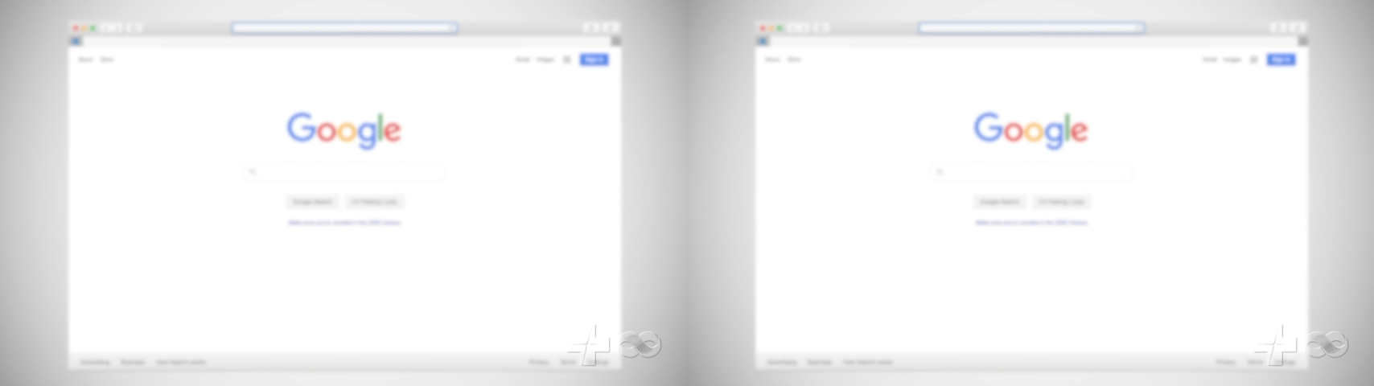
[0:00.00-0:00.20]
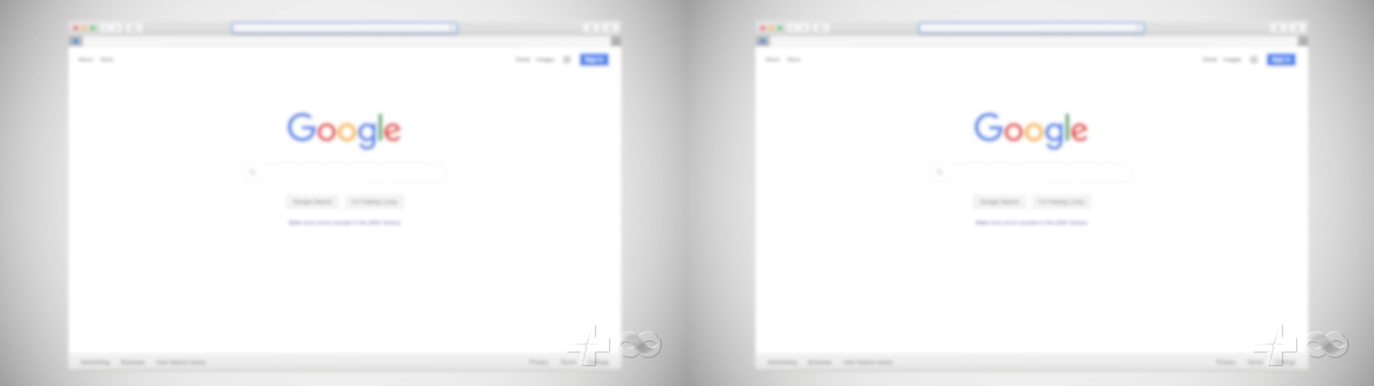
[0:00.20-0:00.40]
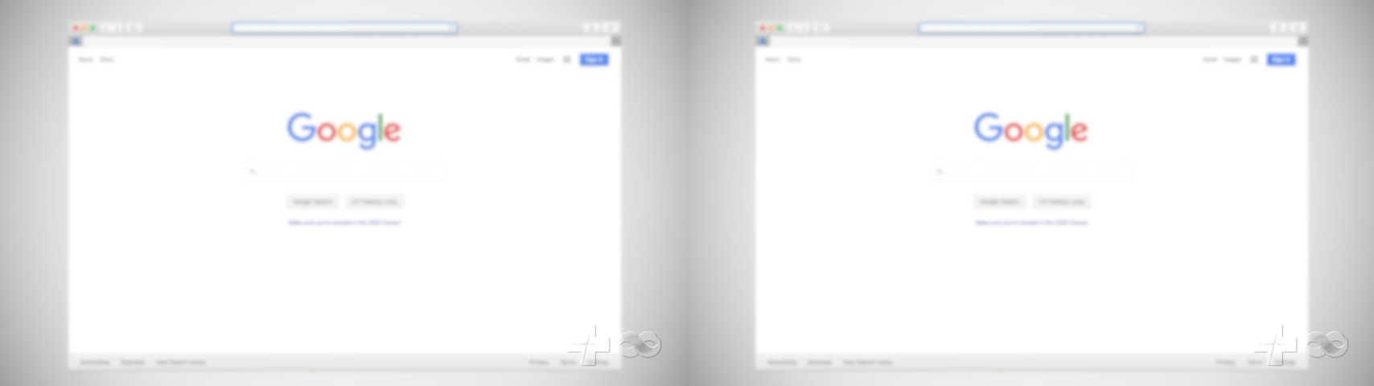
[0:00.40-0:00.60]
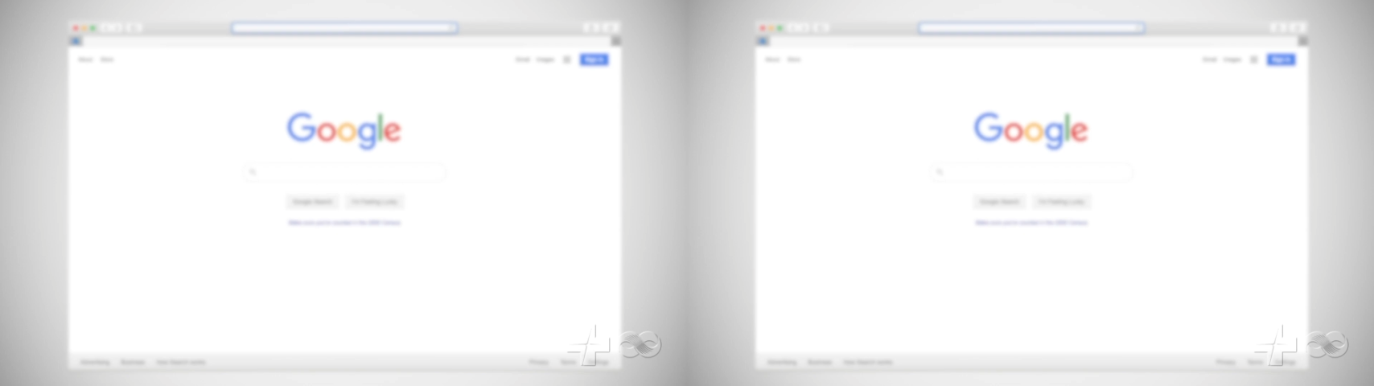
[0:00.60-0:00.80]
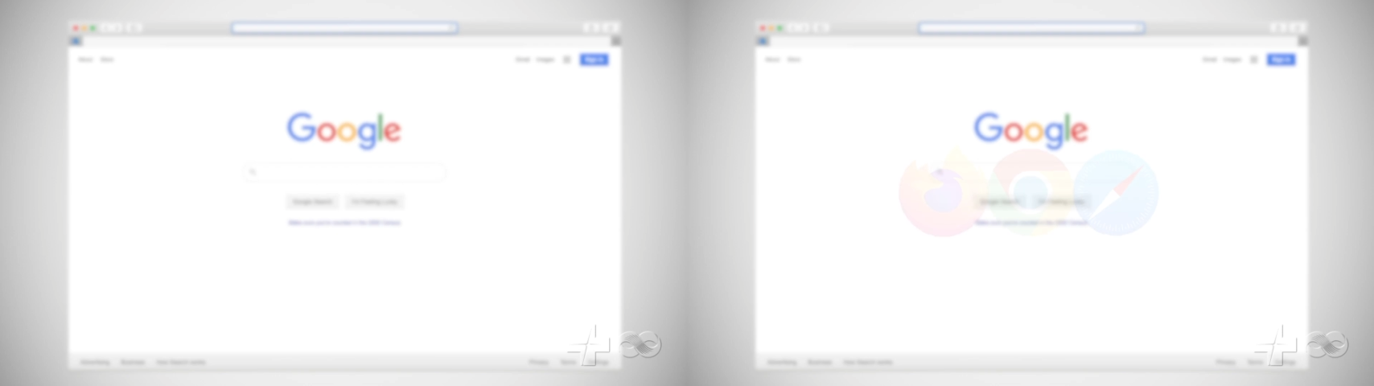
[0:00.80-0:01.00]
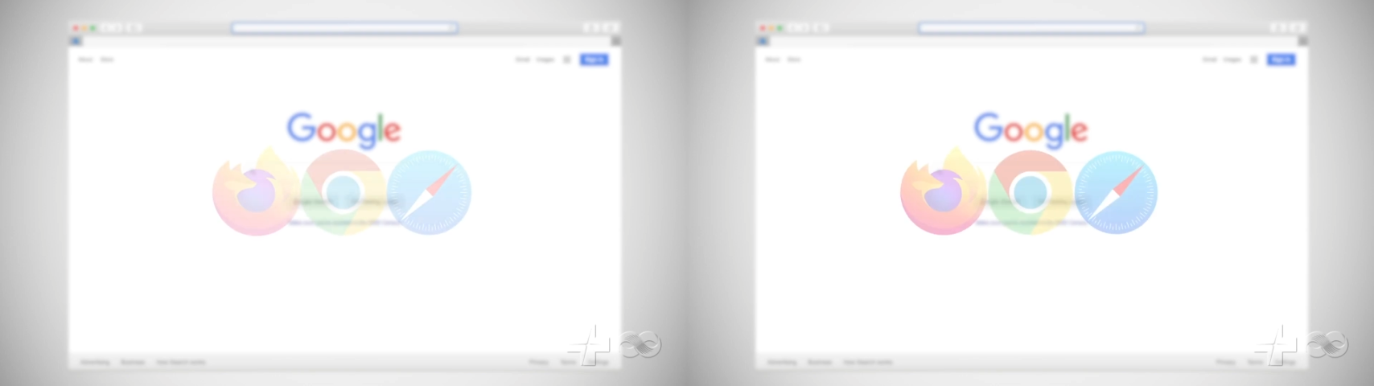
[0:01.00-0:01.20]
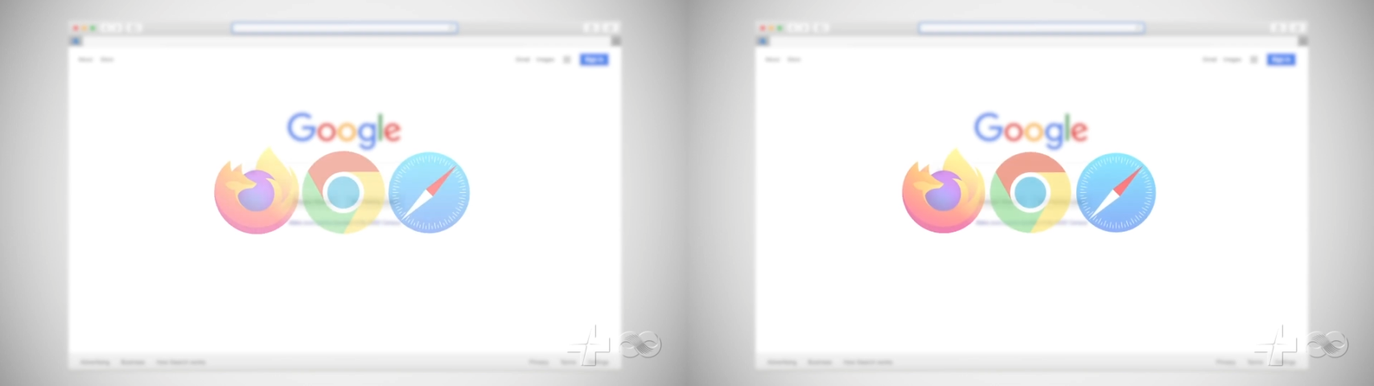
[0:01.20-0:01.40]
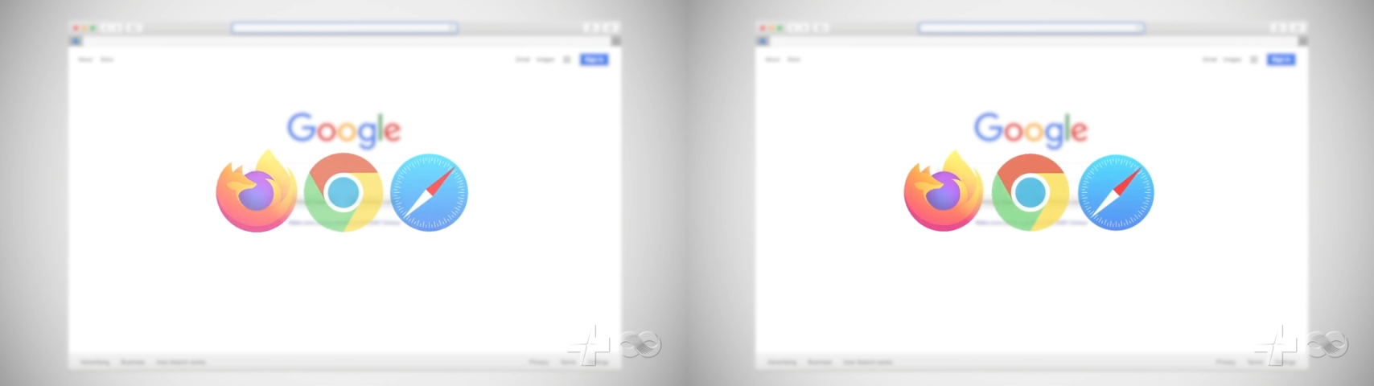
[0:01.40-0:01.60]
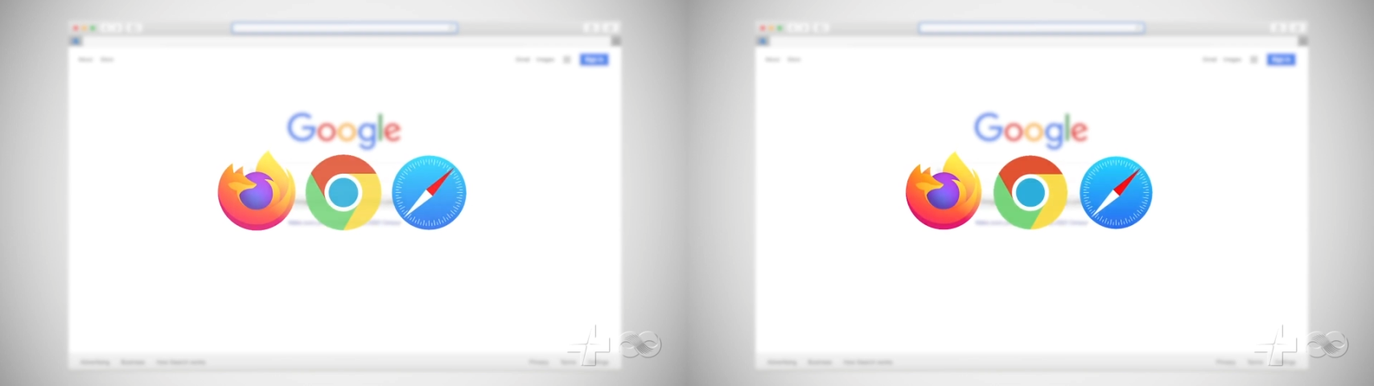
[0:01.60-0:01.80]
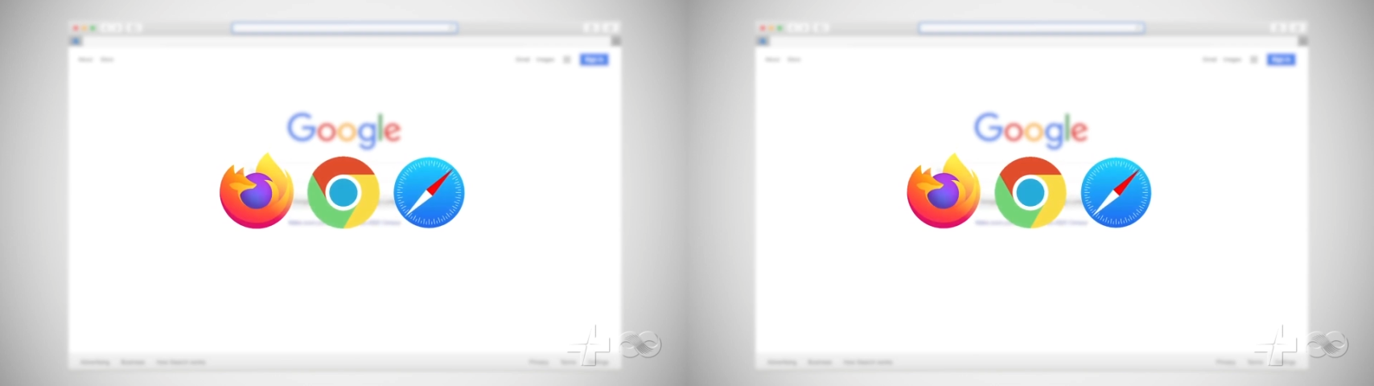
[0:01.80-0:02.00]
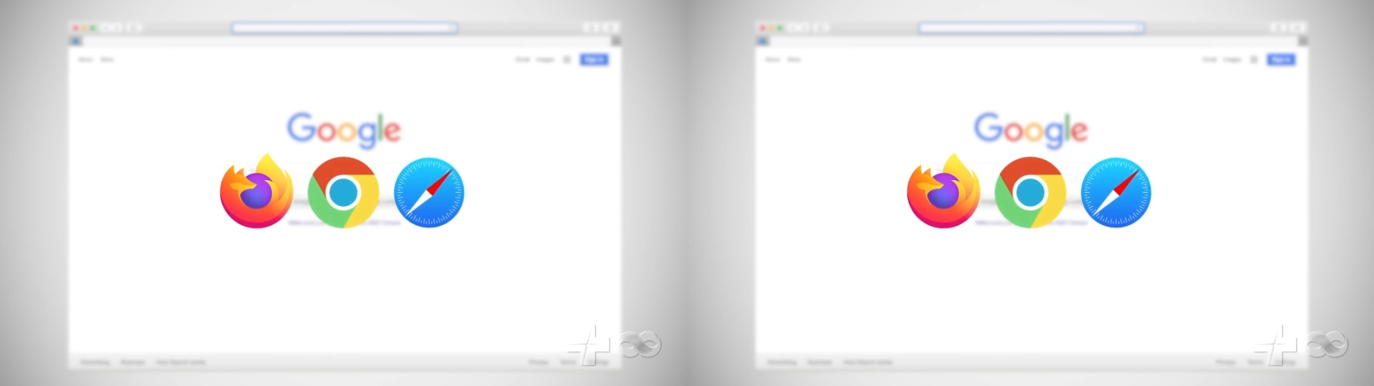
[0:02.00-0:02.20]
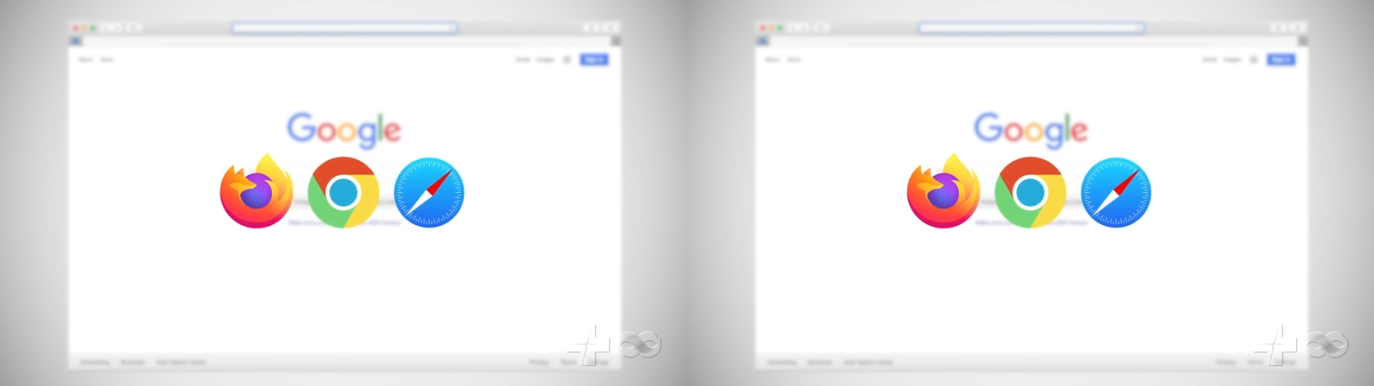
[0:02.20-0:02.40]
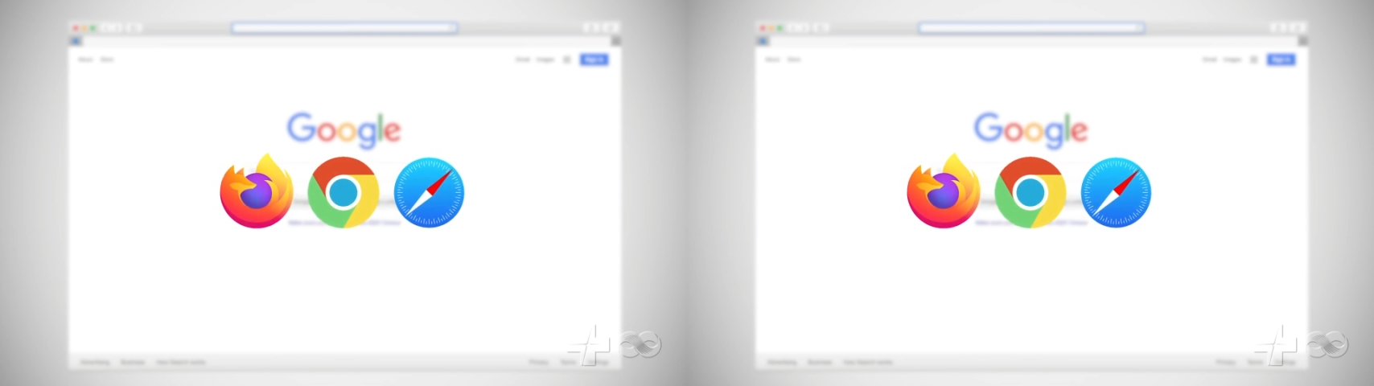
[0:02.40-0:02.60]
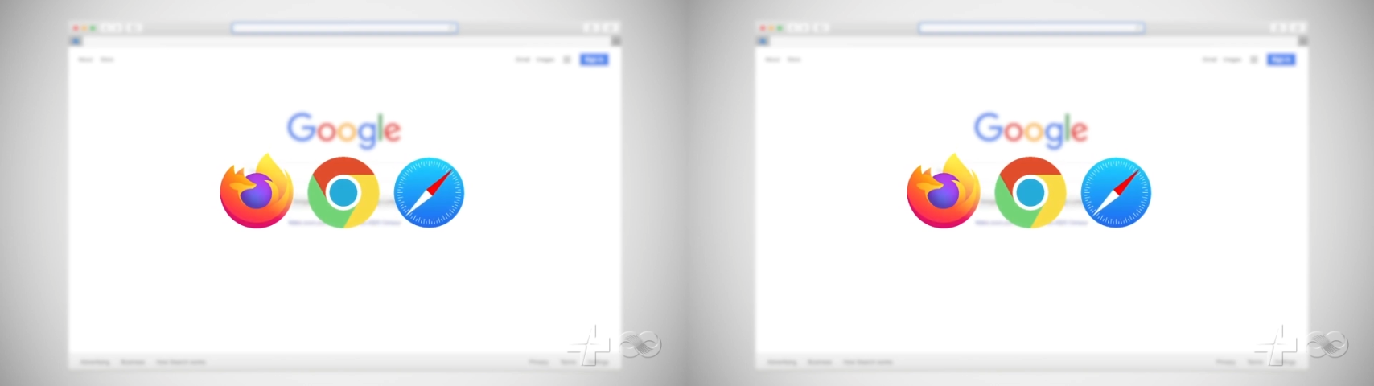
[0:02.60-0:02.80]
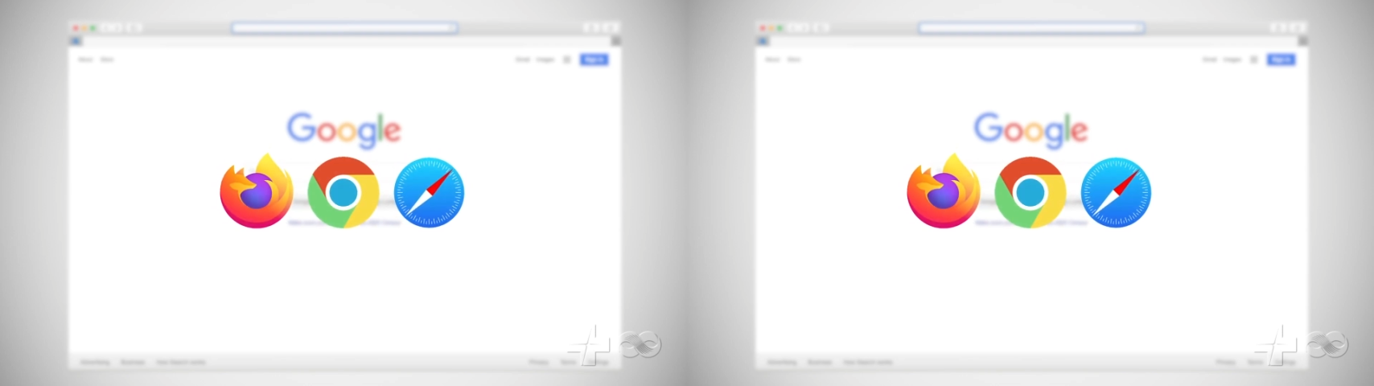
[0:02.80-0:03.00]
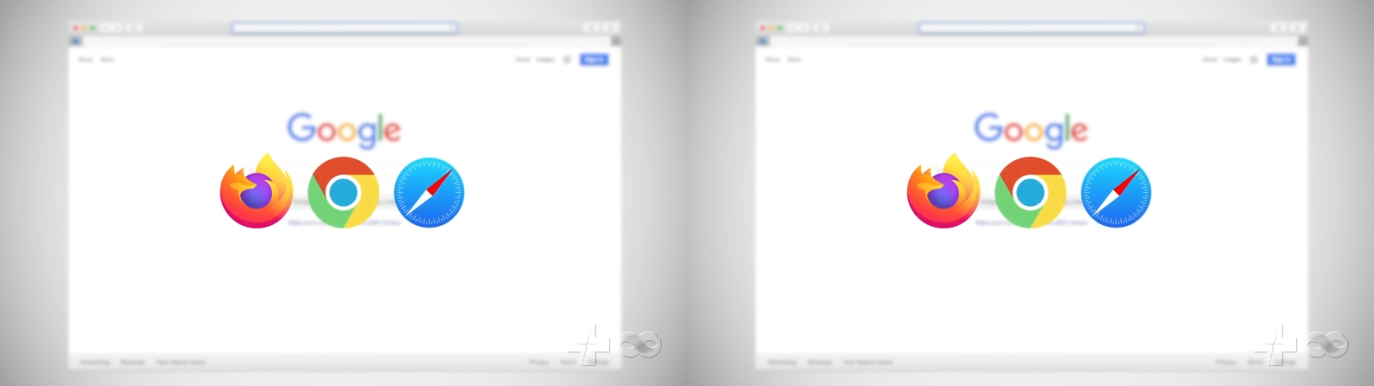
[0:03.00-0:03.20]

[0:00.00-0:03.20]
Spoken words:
(no speaker visible)